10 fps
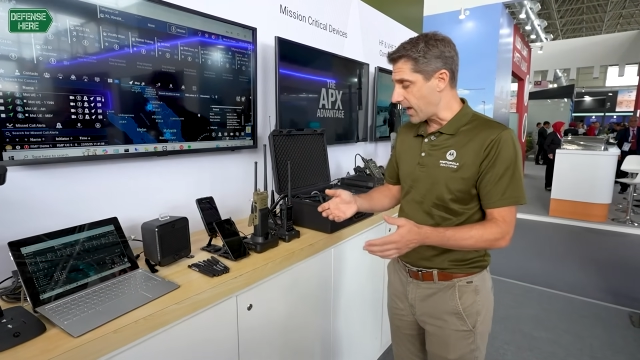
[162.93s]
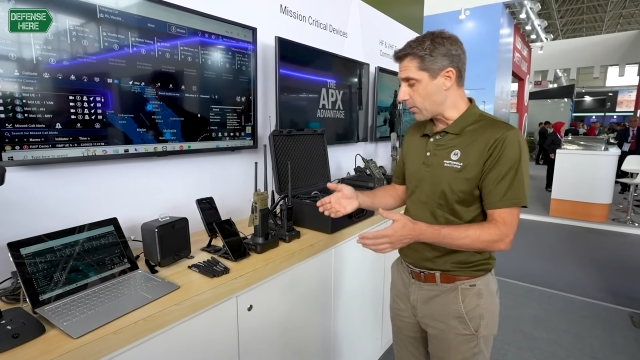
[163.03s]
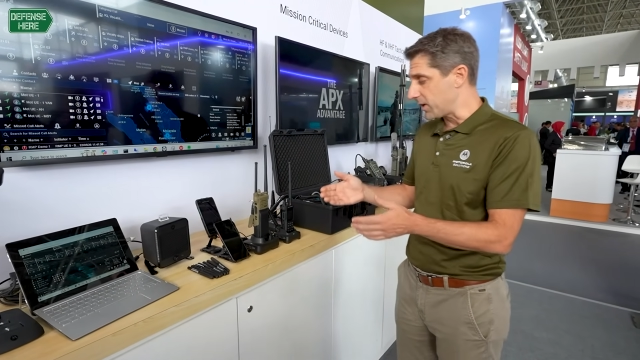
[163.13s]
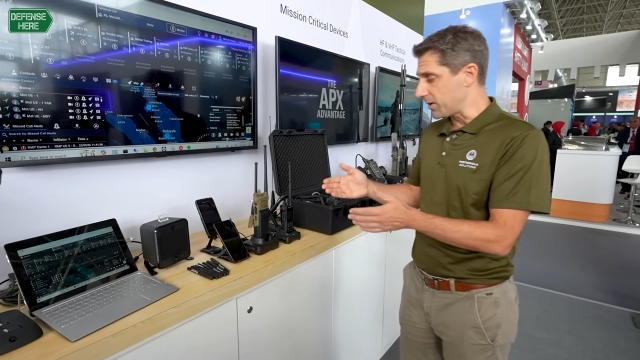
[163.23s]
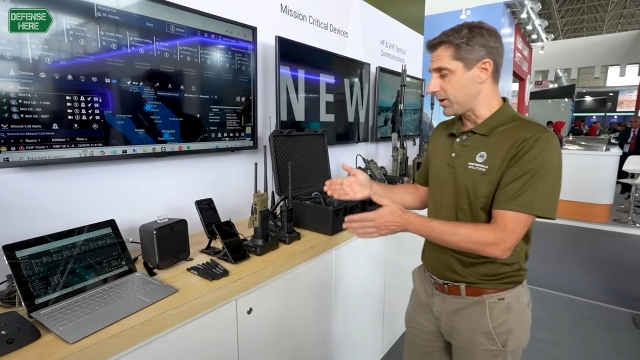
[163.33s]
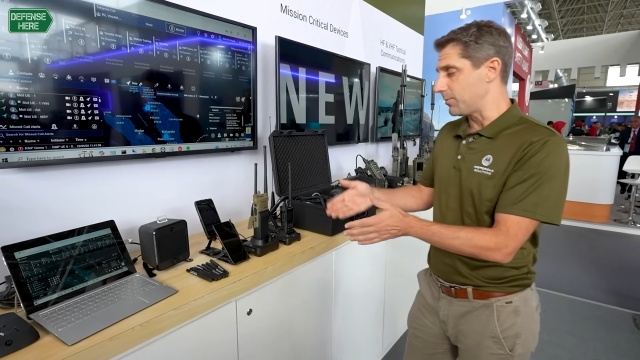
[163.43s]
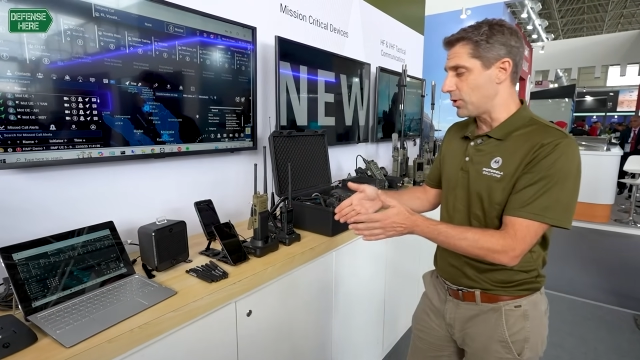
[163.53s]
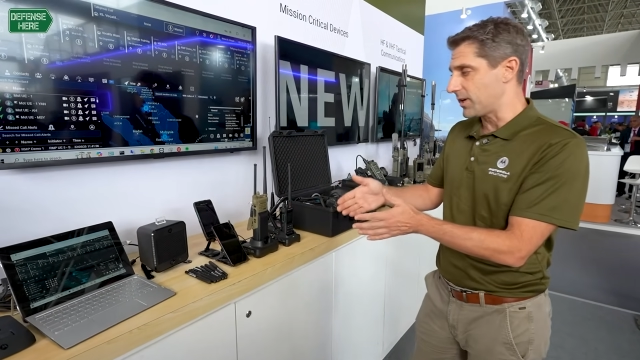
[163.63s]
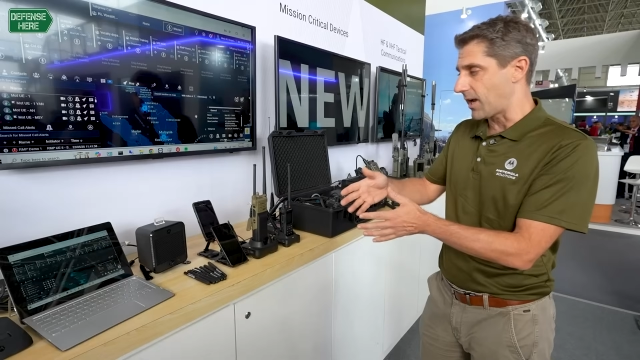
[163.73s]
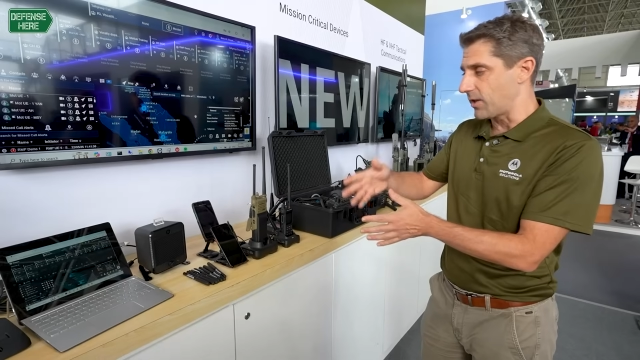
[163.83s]
and we can
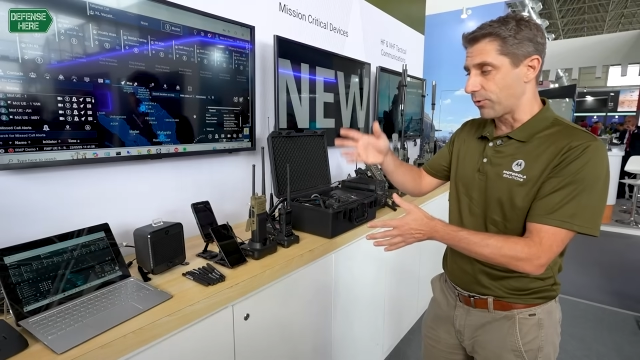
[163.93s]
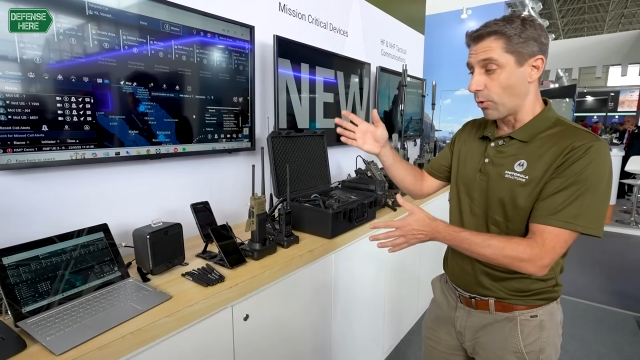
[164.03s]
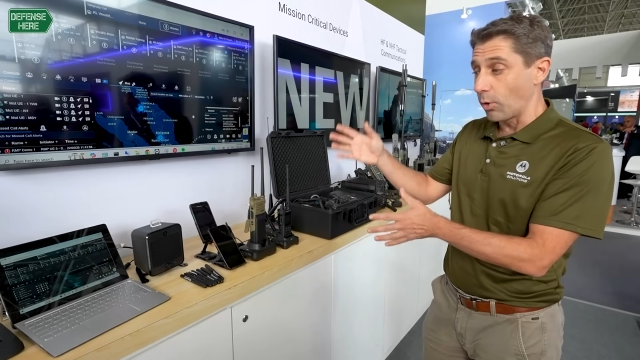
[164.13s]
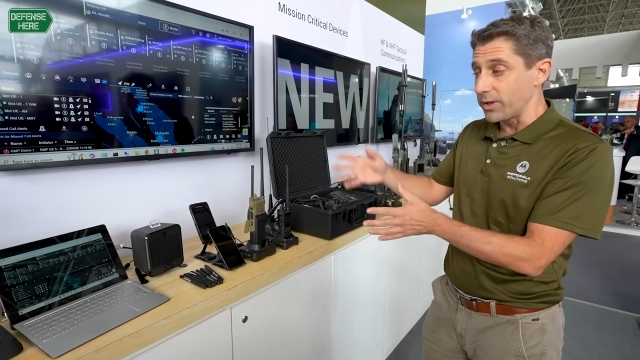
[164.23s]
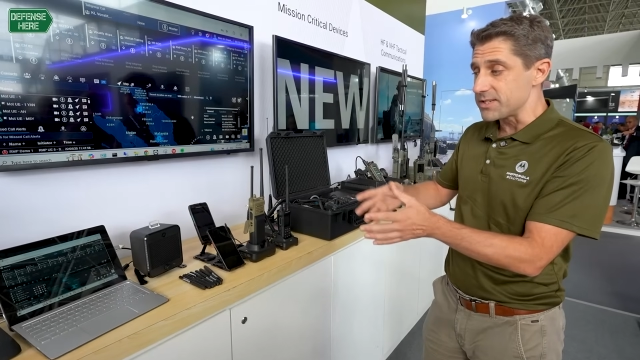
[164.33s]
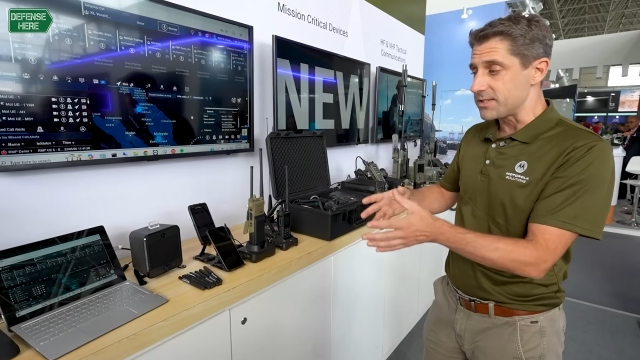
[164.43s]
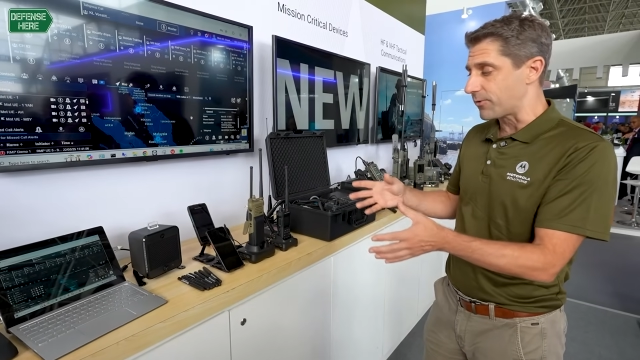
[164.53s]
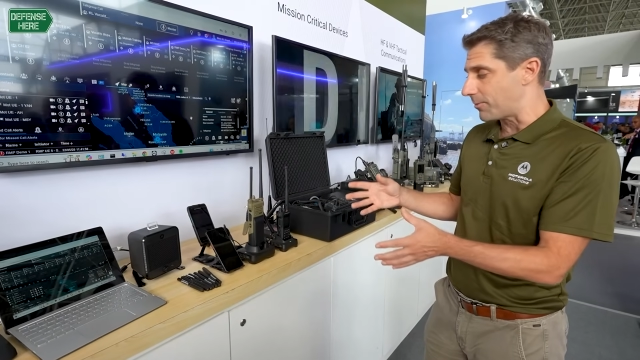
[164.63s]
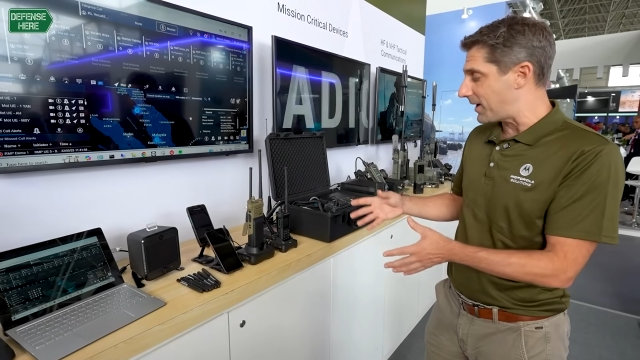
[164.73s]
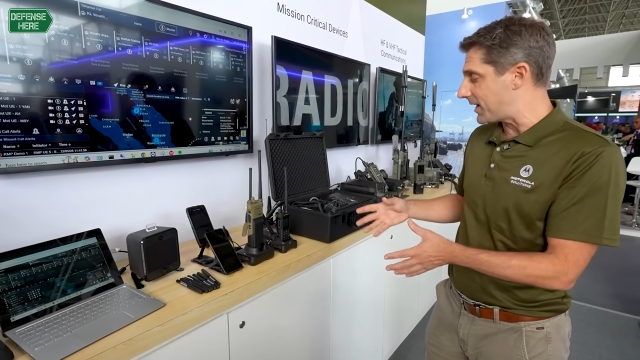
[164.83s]
communicate through all these
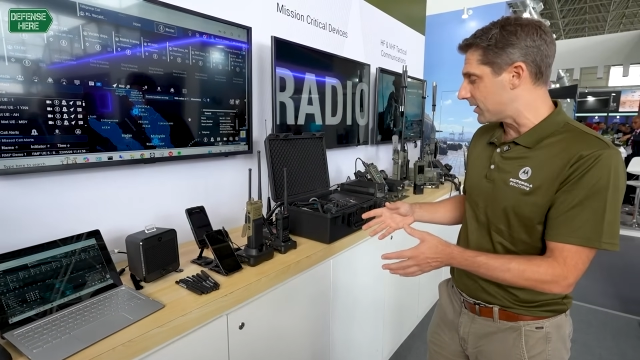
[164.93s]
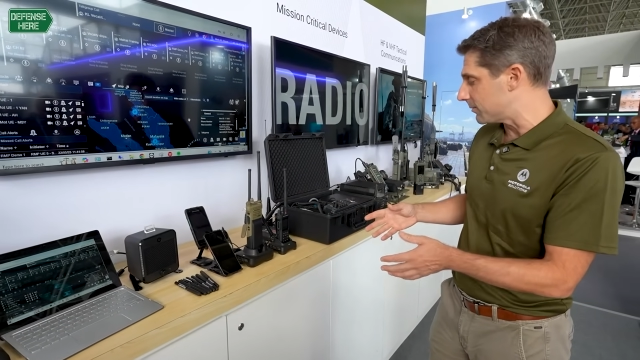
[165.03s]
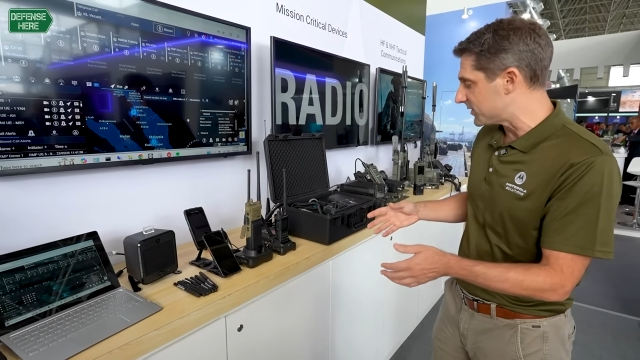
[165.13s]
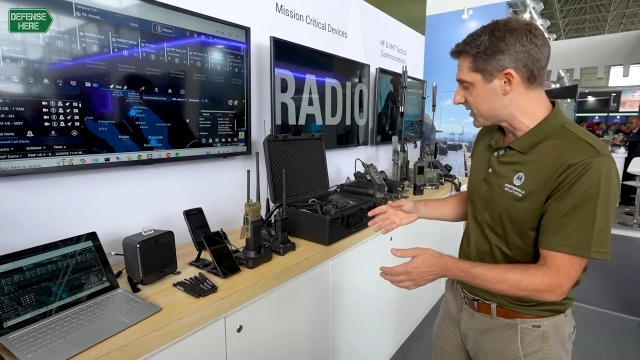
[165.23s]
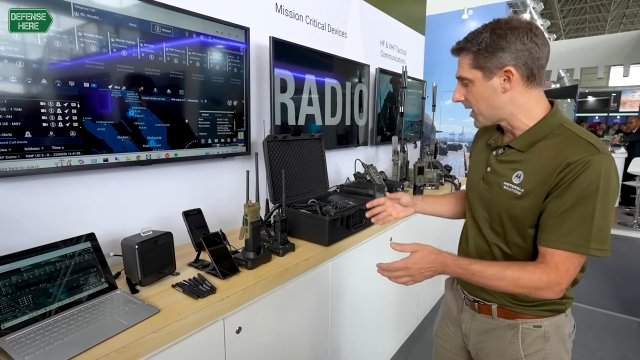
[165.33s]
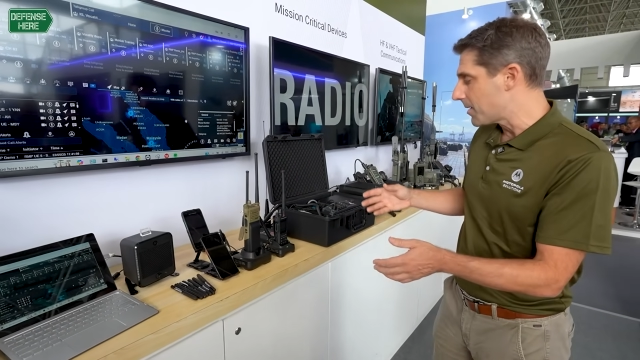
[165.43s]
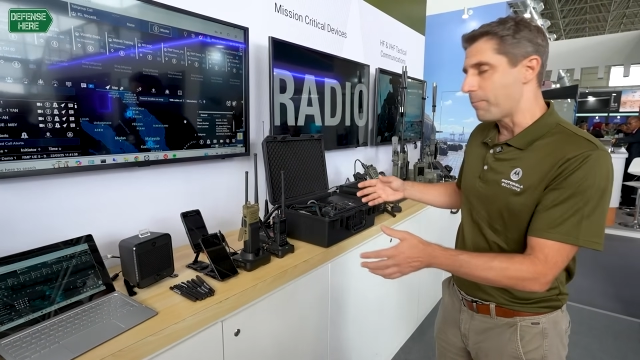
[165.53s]
different mediums